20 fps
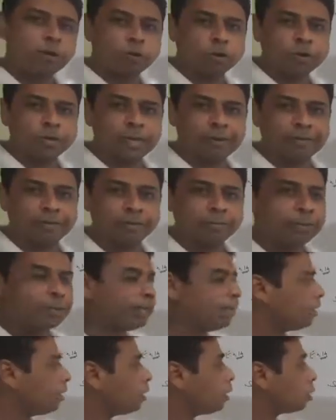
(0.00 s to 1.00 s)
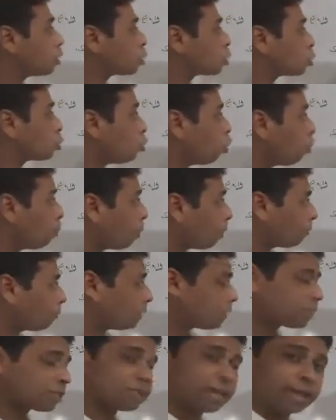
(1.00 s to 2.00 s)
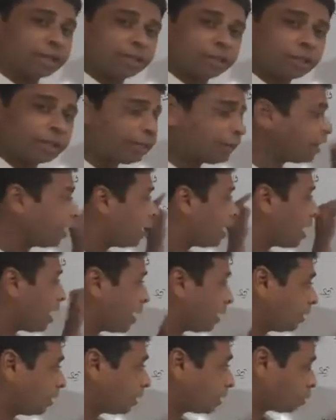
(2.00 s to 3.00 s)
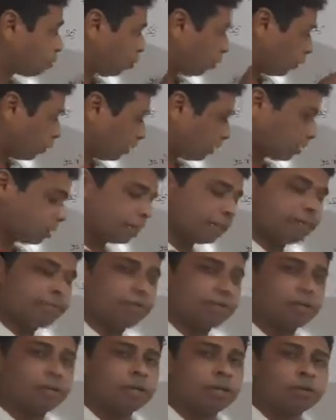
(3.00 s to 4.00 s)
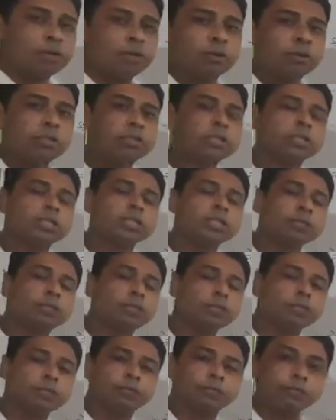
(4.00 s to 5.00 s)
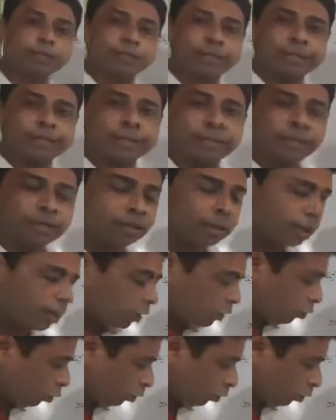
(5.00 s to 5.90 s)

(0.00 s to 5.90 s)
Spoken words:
to 11, meaning slope of this tangent at this point is 11. So this is the question from my side. So